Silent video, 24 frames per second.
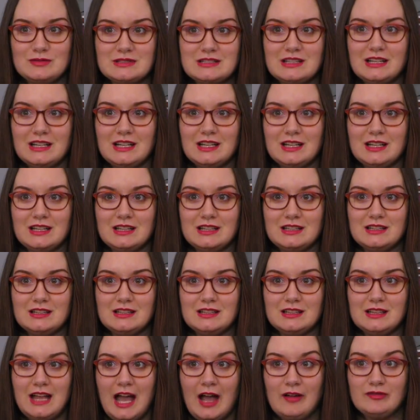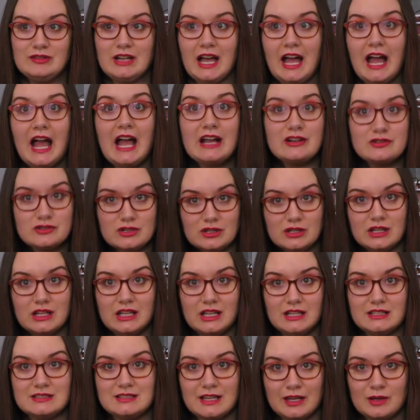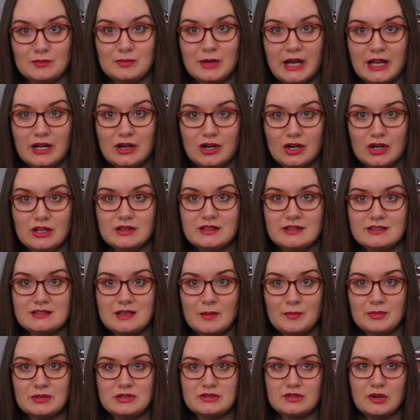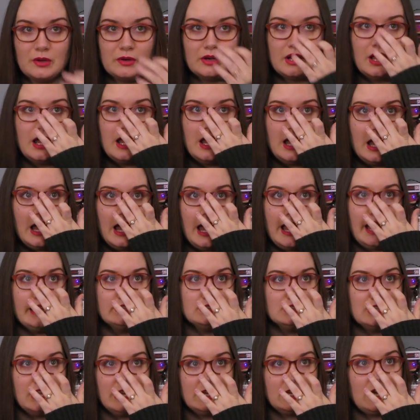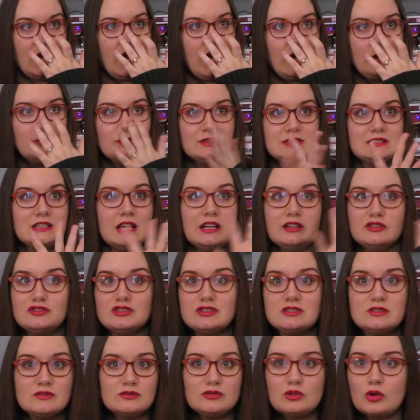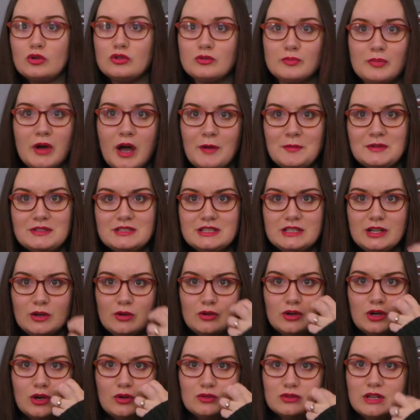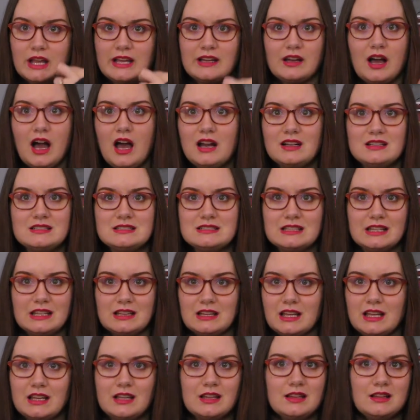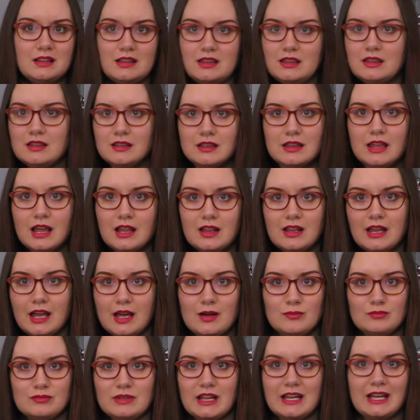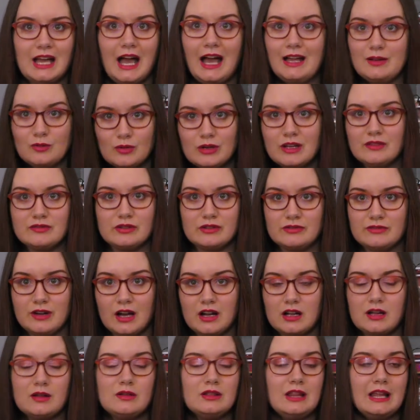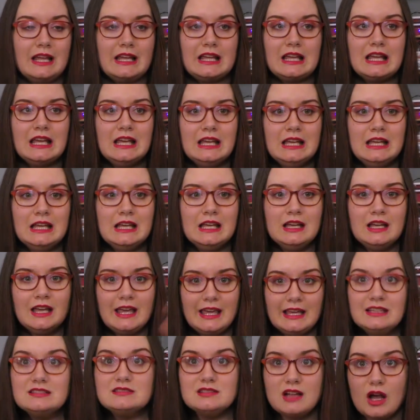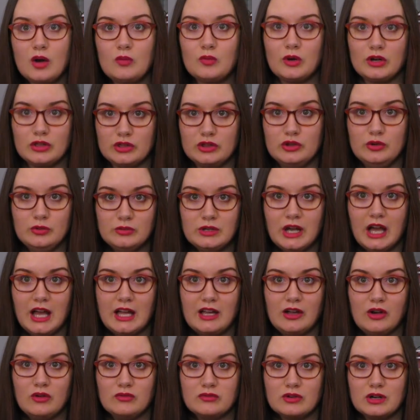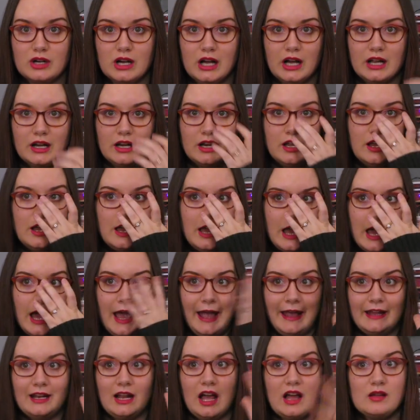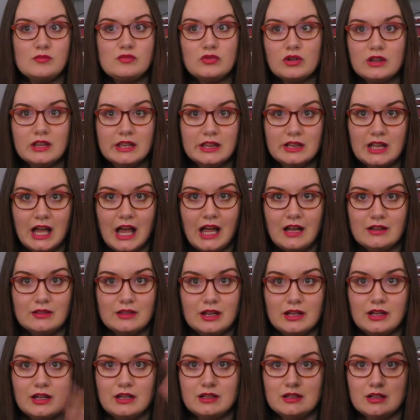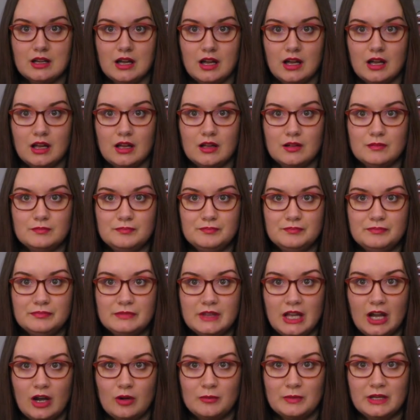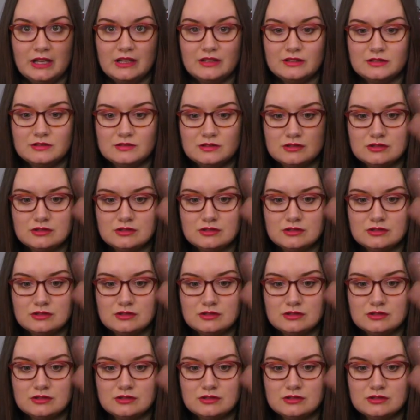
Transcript: was going to have to actually say goodbye to her in this episode. And like I was like just throw the bomb at Diogo. Like honestly, like kill him. Like I don't give a fuck. Like he's not worth you dying over, hun. And I'm really glad that uh Naomi